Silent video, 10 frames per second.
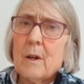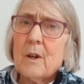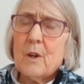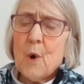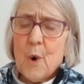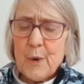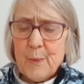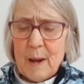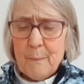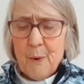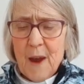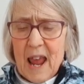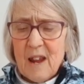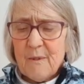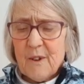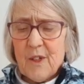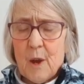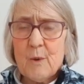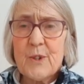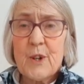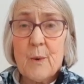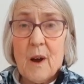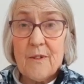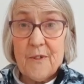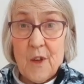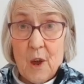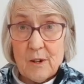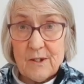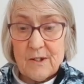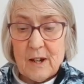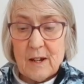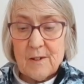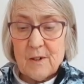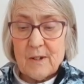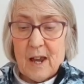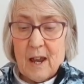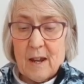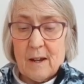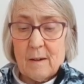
Lord, we pray for those who are thirsty today